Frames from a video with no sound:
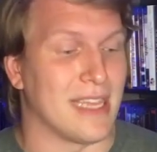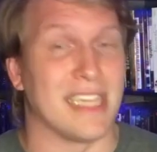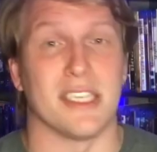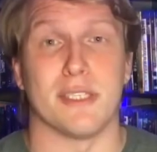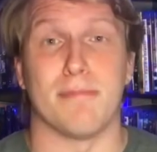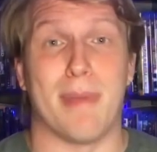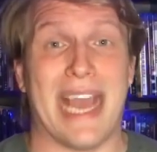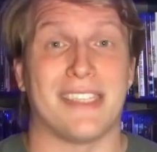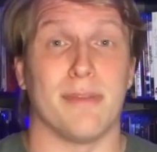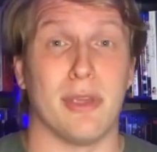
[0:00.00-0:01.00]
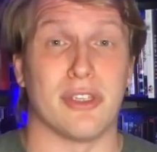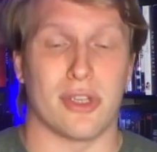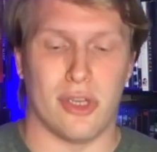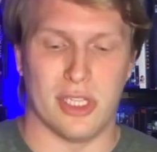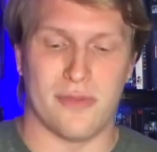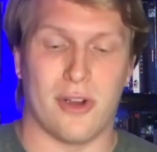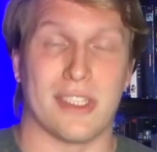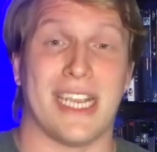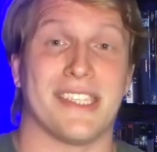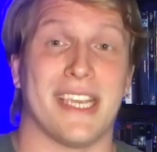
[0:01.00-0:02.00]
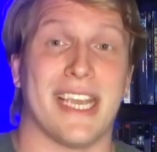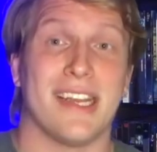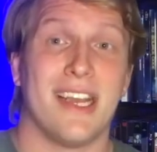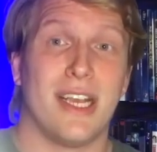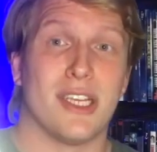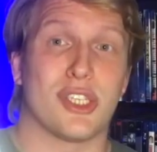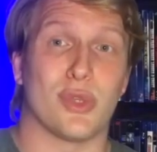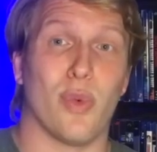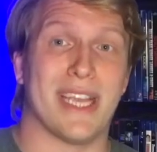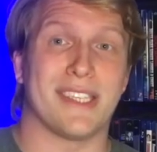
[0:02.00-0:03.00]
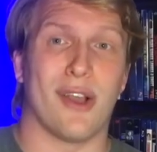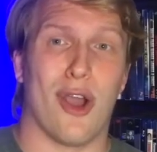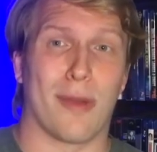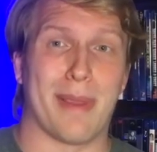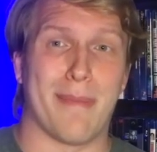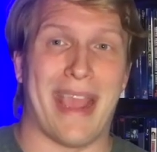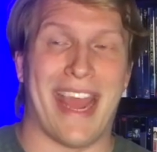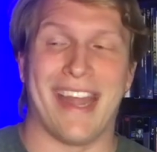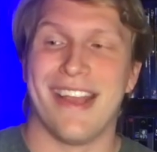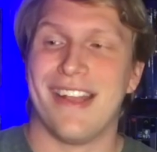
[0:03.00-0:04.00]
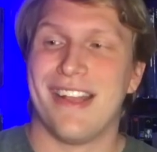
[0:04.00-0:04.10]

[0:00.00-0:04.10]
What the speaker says: That's his best musical as far as I see it. Swiss Army Man.